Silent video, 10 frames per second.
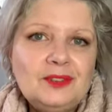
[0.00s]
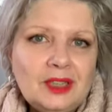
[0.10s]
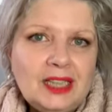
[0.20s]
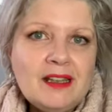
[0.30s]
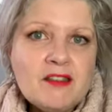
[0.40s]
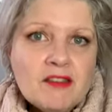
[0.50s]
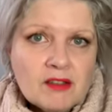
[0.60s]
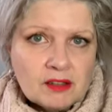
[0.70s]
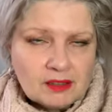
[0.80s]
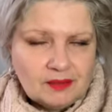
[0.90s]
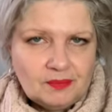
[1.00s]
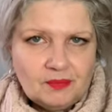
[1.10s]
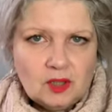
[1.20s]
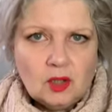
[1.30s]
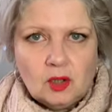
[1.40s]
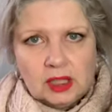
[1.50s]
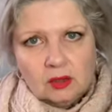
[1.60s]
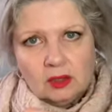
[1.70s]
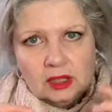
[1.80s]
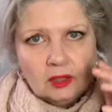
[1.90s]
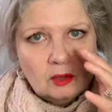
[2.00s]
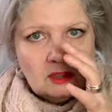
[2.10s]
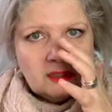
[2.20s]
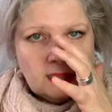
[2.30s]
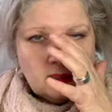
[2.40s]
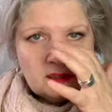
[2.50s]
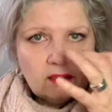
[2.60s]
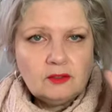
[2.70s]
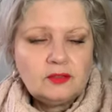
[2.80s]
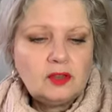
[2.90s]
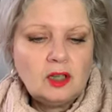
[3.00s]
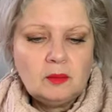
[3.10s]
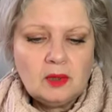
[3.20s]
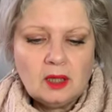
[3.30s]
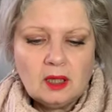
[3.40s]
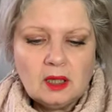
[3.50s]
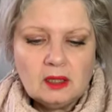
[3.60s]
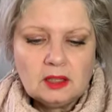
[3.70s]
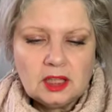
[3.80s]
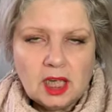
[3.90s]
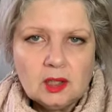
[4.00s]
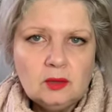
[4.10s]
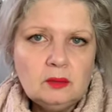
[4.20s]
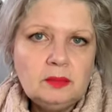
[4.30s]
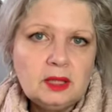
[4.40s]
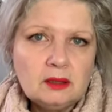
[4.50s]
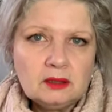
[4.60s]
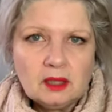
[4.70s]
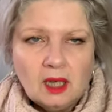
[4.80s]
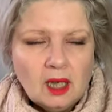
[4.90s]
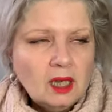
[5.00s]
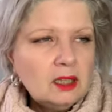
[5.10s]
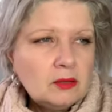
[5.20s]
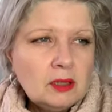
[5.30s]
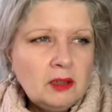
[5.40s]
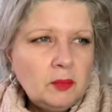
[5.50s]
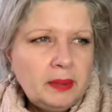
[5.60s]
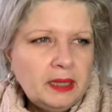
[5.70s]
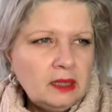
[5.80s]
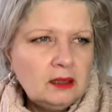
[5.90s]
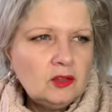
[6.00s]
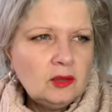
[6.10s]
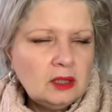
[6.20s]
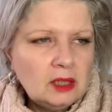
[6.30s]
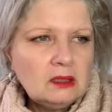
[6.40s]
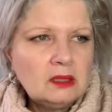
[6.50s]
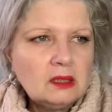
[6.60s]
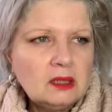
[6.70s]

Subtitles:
either a little needle sets from Chiagu, because it's really a pain to knit